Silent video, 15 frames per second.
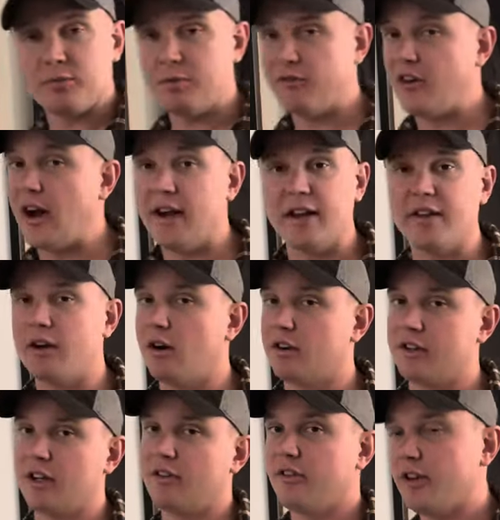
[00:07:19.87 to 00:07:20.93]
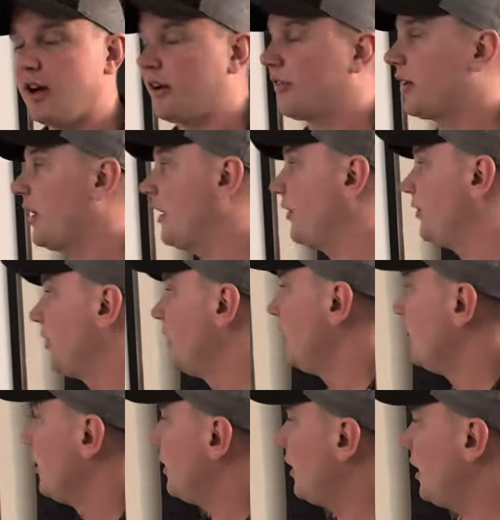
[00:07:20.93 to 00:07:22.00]
fighting in the Arctic sucks, guys.
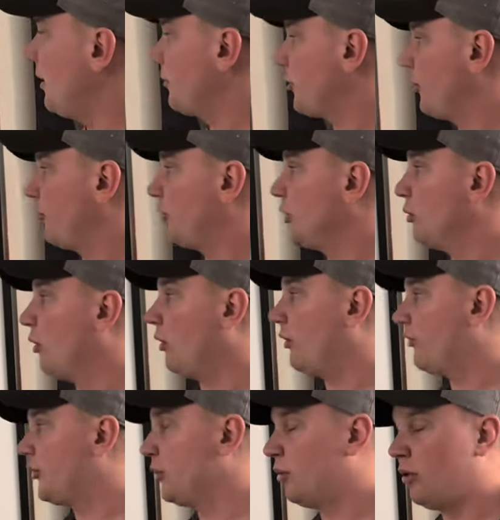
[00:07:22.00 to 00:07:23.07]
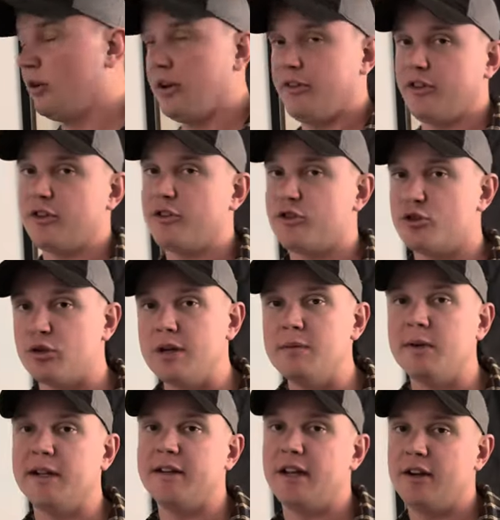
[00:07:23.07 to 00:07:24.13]
Um, so fuel. Fuel is
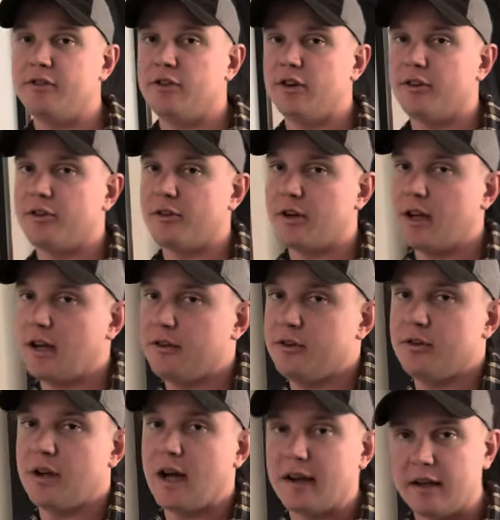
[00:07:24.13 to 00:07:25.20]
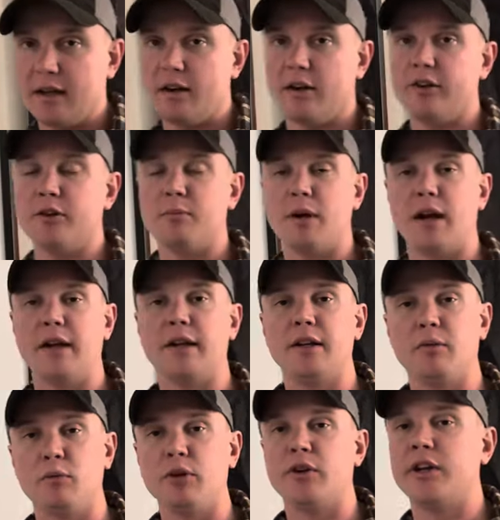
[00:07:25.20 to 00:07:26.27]
extremely dangerous, okay? Do not get it on your body.
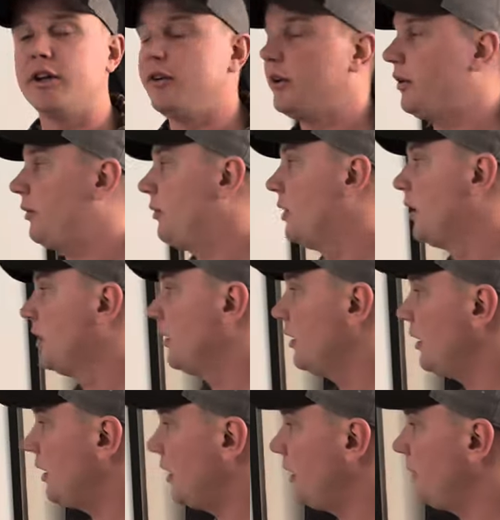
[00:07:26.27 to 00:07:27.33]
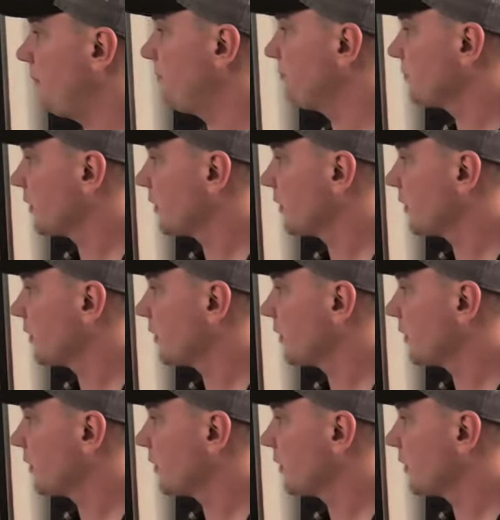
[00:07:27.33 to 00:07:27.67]
It will kill you. Um,